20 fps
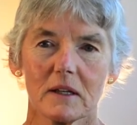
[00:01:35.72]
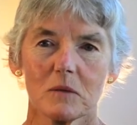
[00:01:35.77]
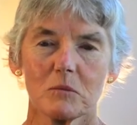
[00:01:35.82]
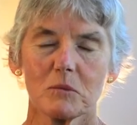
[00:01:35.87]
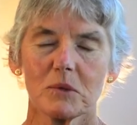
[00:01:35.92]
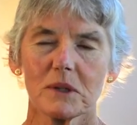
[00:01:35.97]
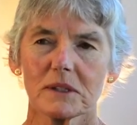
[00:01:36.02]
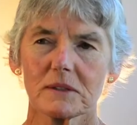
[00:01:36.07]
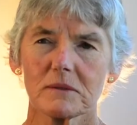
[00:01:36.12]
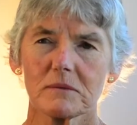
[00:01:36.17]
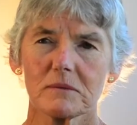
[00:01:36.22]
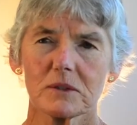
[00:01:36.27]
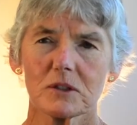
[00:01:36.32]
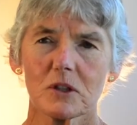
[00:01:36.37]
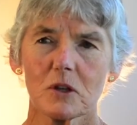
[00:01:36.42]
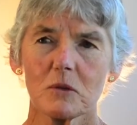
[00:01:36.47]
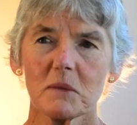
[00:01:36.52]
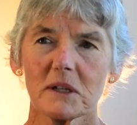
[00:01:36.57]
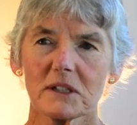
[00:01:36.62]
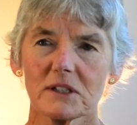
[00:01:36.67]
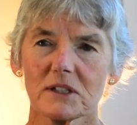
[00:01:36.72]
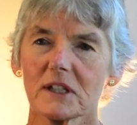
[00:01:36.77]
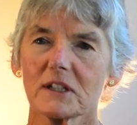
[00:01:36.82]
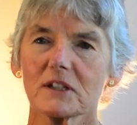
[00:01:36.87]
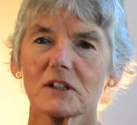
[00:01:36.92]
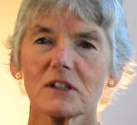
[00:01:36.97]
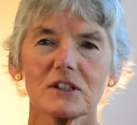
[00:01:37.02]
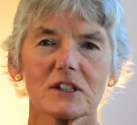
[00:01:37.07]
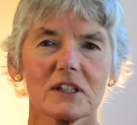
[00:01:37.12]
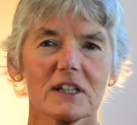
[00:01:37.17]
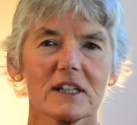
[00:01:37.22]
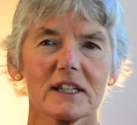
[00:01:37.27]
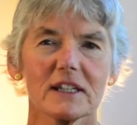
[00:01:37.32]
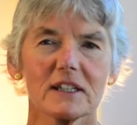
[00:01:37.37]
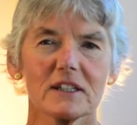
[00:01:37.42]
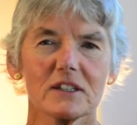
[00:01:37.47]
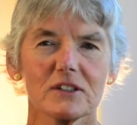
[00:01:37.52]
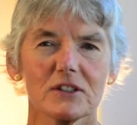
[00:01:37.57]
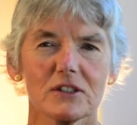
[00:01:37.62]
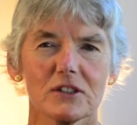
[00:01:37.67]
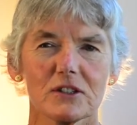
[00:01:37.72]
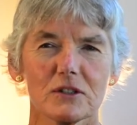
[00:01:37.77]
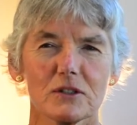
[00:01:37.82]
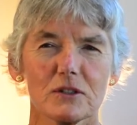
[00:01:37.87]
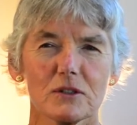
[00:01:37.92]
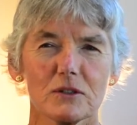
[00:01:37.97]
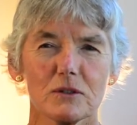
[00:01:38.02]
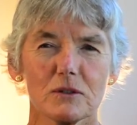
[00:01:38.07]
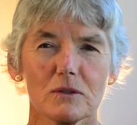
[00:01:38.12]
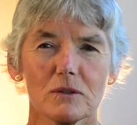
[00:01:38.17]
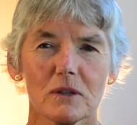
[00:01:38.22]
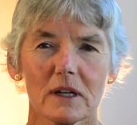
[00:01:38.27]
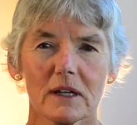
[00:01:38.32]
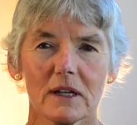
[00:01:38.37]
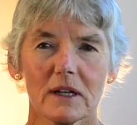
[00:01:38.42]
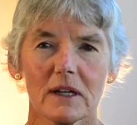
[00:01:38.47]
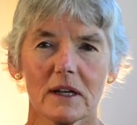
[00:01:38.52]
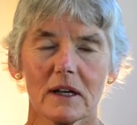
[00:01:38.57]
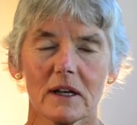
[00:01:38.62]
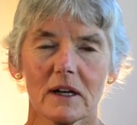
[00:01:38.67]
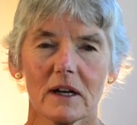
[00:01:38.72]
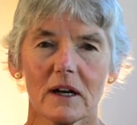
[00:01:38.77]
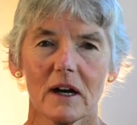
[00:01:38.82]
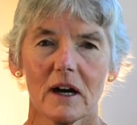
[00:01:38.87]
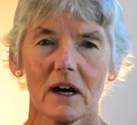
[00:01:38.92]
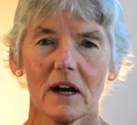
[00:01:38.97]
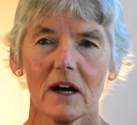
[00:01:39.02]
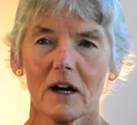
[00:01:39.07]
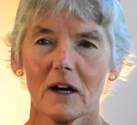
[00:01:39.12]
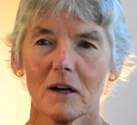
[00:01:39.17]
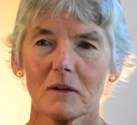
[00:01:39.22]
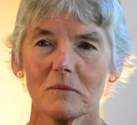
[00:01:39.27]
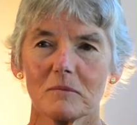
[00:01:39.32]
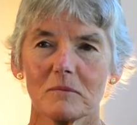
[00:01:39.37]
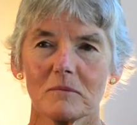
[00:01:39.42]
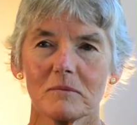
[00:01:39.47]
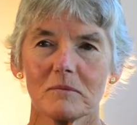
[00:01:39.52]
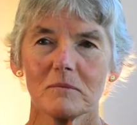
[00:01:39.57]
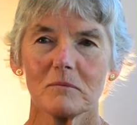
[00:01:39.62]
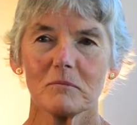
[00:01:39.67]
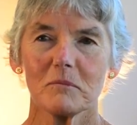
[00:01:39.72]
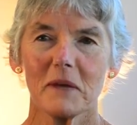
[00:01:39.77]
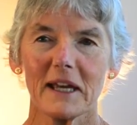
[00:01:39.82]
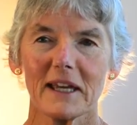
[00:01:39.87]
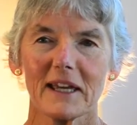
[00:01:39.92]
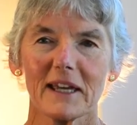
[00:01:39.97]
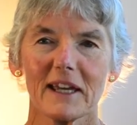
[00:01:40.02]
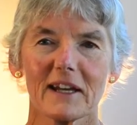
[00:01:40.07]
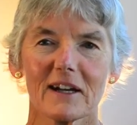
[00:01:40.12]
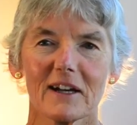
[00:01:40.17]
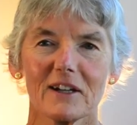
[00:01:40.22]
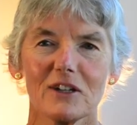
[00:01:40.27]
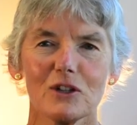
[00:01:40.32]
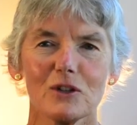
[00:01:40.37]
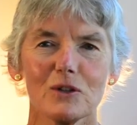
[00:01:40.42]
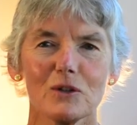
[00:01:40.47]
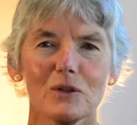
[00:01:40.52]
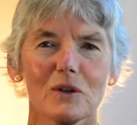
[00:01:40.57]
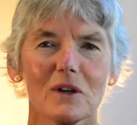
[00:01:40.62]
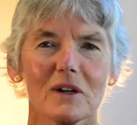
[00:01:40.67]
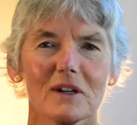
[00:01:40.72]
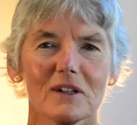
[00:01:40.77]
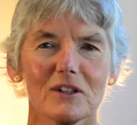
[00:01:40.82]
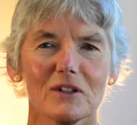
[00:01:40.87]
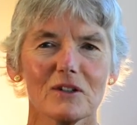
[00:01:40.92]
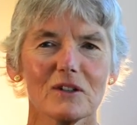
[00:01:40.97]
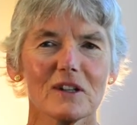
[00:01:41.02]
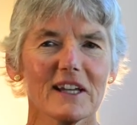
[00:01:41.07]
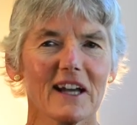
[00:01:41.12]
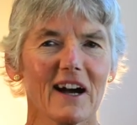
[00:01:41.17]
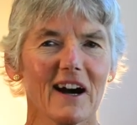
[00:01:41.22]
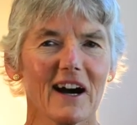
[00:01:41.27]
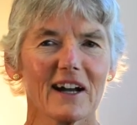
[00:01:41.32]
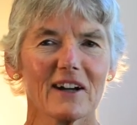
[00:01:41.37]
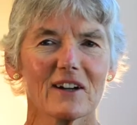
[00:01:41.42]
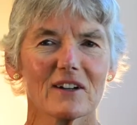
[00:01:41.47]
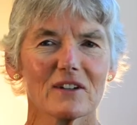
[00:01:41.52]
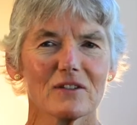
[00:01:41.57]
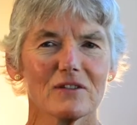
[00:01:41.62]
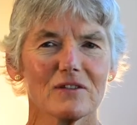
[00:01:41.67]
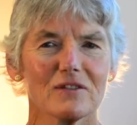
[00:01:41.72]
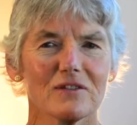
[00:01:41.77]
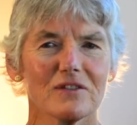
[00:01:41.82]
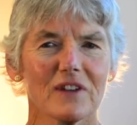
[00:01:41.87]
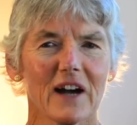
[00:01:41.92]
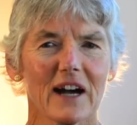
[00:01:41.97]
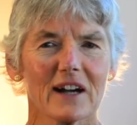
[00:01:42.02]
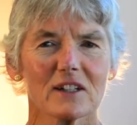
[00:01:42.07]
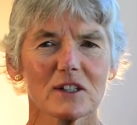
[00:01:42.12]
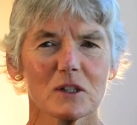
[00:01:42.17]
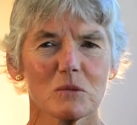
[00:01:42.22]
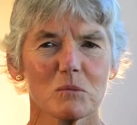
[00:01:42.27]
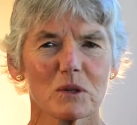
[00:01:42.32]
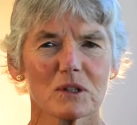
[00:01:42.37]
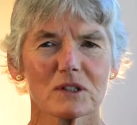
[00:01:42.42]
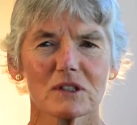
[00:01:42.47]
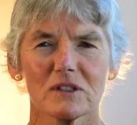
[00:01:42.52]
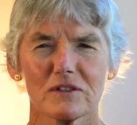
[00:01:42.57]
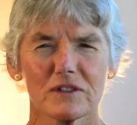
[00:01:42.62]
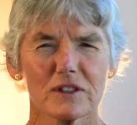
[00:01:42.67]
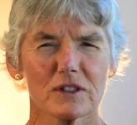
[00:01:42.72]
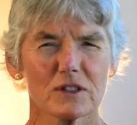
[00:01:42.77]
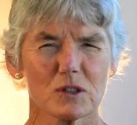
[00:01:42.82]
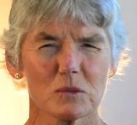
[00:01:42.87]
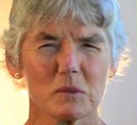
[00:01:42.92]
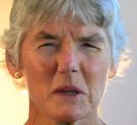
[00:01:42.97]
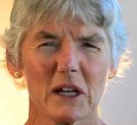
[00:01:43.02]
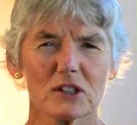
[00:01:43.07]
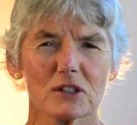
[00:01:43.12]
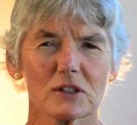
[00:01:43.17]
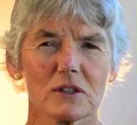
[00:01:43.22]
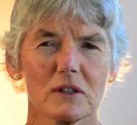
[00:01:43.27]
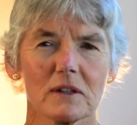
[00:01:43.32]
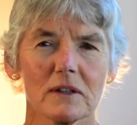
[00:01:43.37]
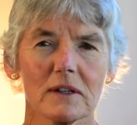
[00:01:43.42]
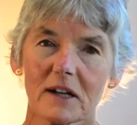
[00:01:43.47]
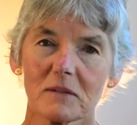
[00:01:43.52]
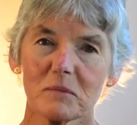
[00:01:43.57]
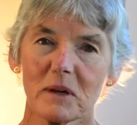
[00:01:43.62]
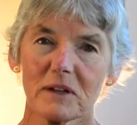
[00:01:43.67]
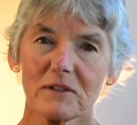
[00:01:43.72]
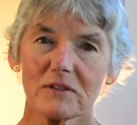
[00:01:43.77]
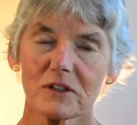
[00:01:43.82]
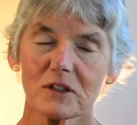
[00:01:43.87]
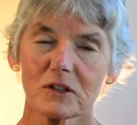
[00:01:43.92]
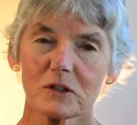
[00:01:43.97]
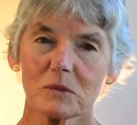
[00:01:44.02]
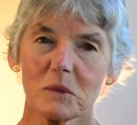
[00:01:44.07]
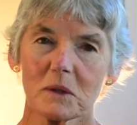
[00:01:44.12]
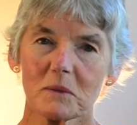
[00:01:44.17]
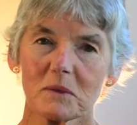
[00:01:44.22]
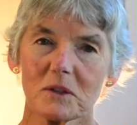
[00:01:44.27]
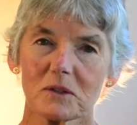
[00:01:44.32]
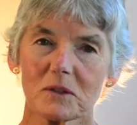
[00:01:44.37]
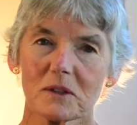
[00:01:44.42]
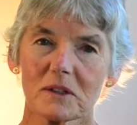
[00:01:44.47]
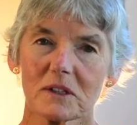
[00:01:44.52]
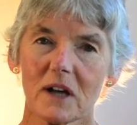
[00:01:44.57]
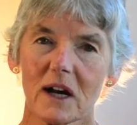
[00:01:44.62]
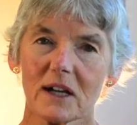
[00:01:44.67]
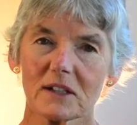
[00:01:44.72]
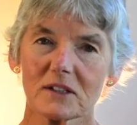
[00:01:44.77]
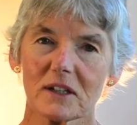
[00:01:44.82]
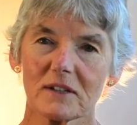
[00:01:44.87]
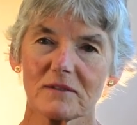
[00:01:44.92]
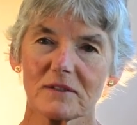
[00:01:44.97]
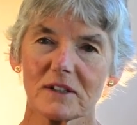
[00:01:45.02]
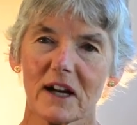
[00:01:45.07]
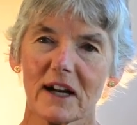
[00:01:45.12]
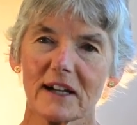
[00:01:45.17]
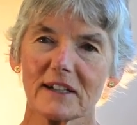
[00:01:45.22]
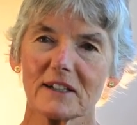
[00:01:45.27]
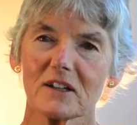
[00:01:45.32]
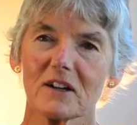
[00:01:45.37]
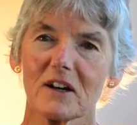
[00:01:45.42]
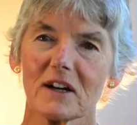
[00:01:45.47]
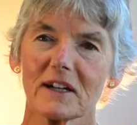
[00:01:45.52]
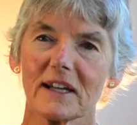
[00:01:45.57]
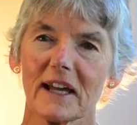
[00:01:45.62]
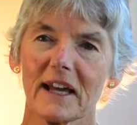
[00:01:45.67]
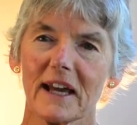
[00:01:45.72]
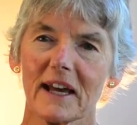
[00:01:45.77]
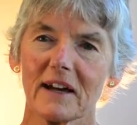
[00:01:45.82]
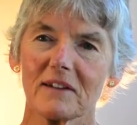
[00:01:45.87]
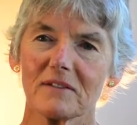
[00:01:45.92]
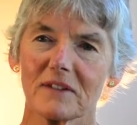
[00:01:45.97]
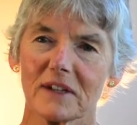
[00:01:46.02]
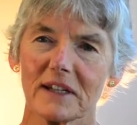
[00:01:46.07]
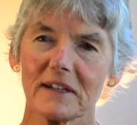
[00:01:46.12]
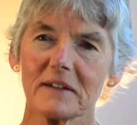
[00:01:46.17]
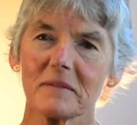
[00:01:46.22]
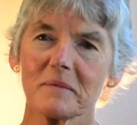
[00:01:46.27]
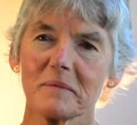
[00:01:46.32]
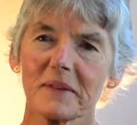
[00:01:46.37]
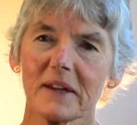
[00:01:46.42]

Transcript: put so much energy into um, making a new, newly hired faculty person feel special. My first memories were, gosh, I've died and gone to heaven